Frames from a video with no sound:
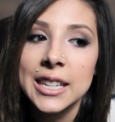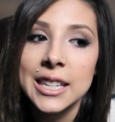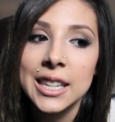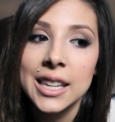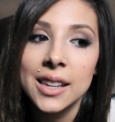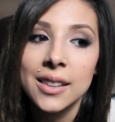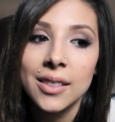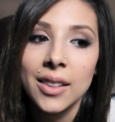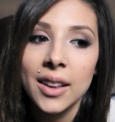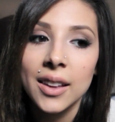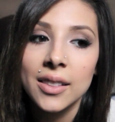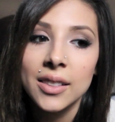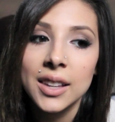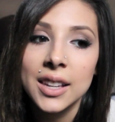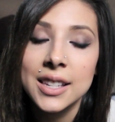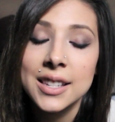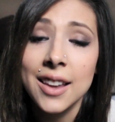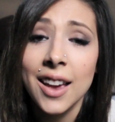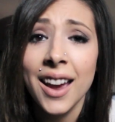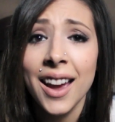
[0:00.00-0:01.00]
eating lately
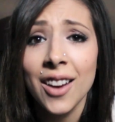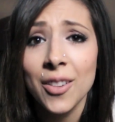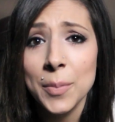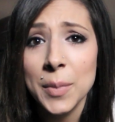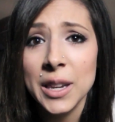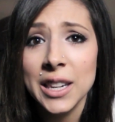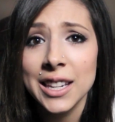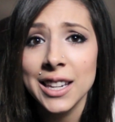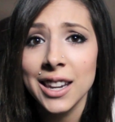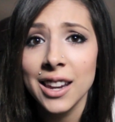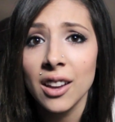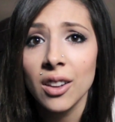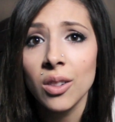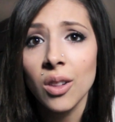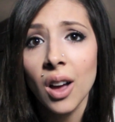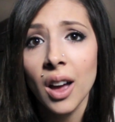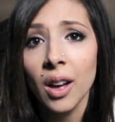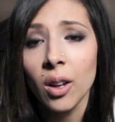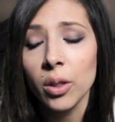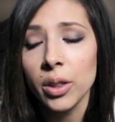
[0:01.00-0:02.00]
because I have been eating a
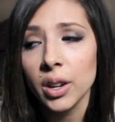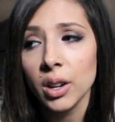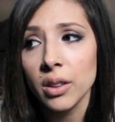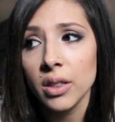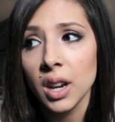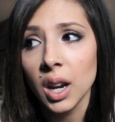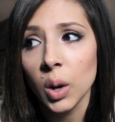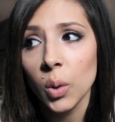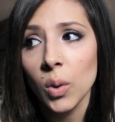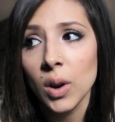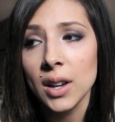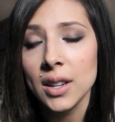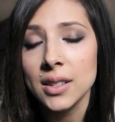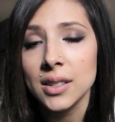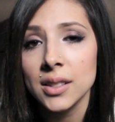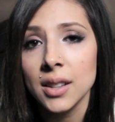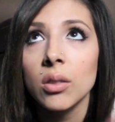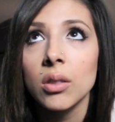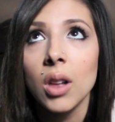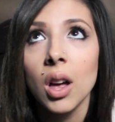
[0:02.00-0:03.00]
lot healthier than I
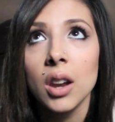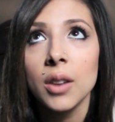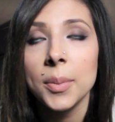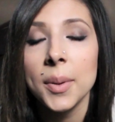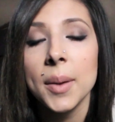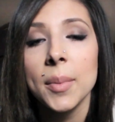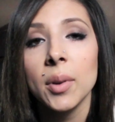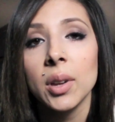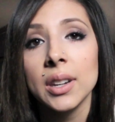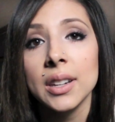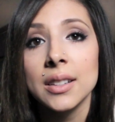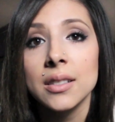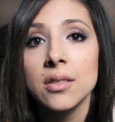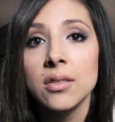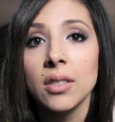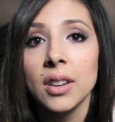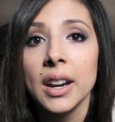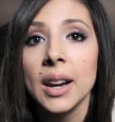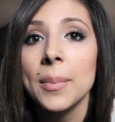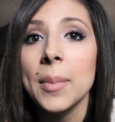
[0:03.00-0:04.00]
was. A lot of people on
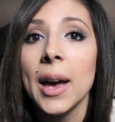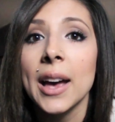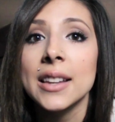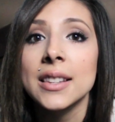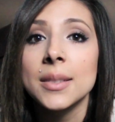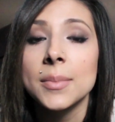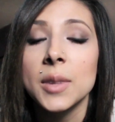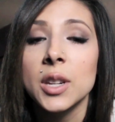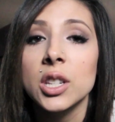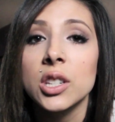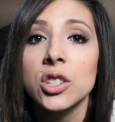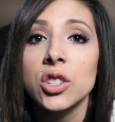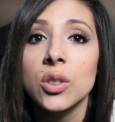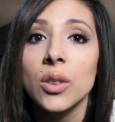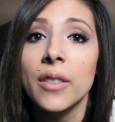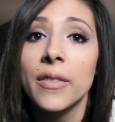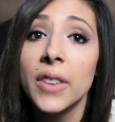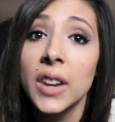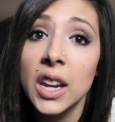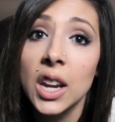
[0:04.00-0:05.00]
Instagram asked me to
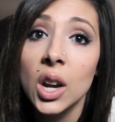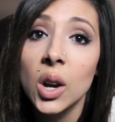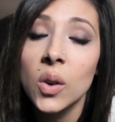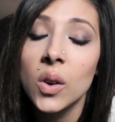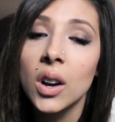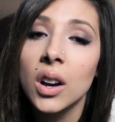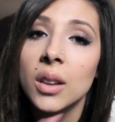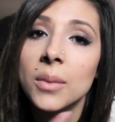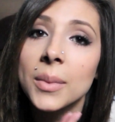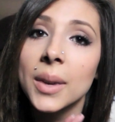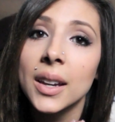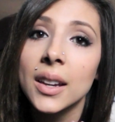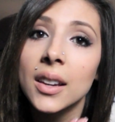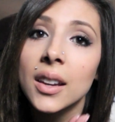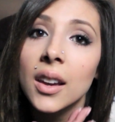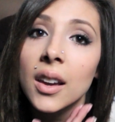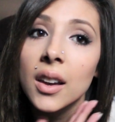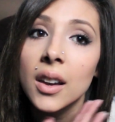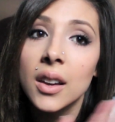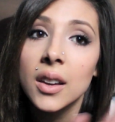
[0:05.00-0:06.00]
do a video on
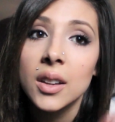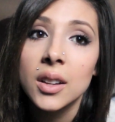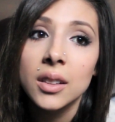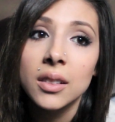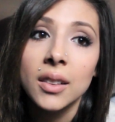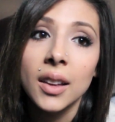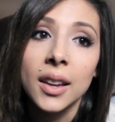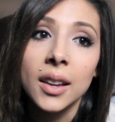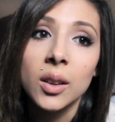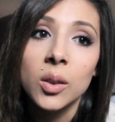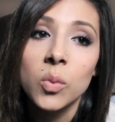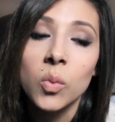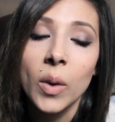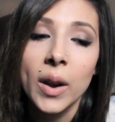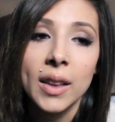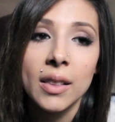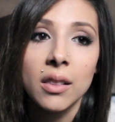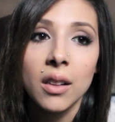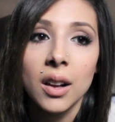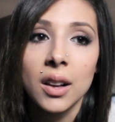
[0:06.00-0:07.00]
my like
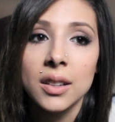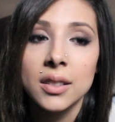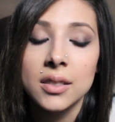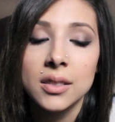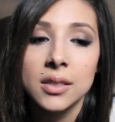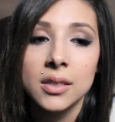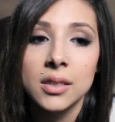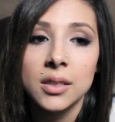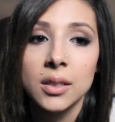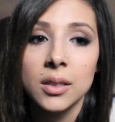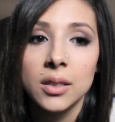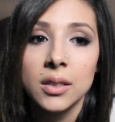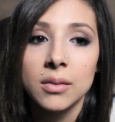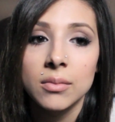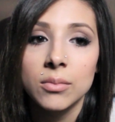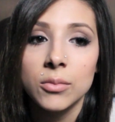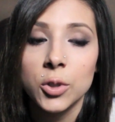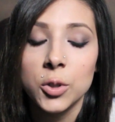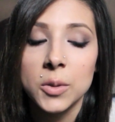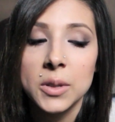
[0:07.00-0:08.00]
weight loss
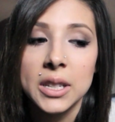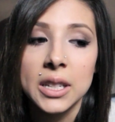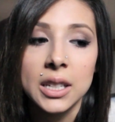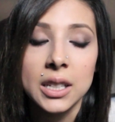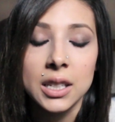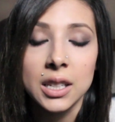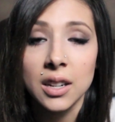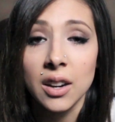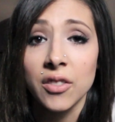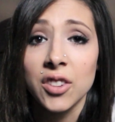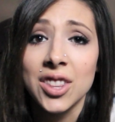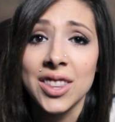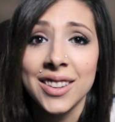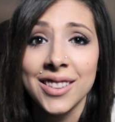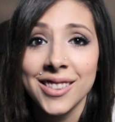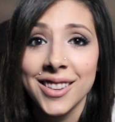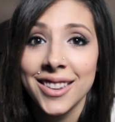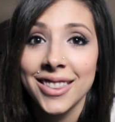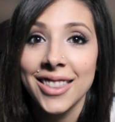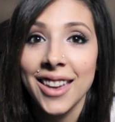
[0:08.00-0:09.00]
routine and
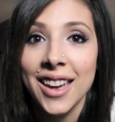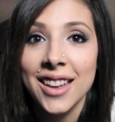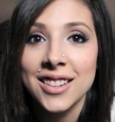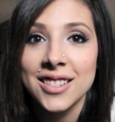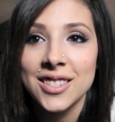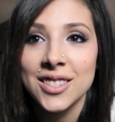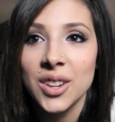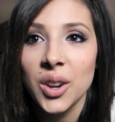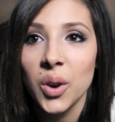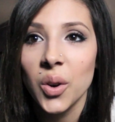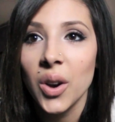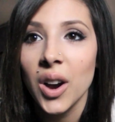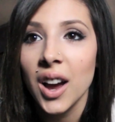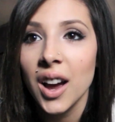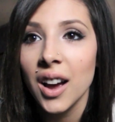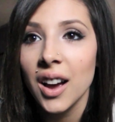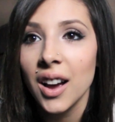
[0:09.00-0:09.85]
everything like that. So